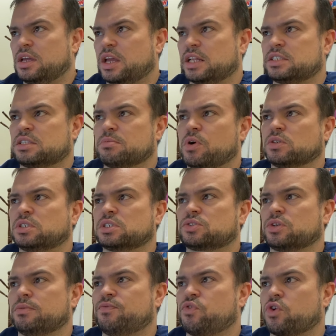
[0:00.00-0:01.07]
It's the most
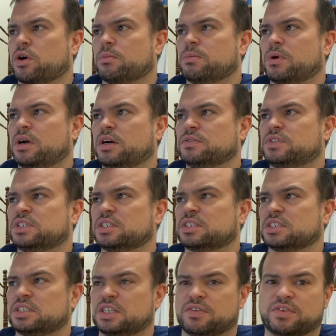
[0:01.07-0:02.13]
extreme form of
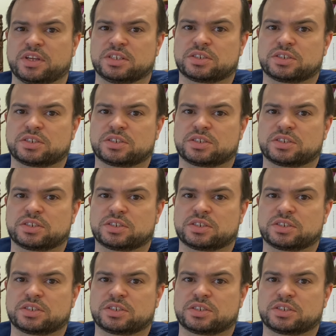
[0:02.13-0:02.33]
sensitivity.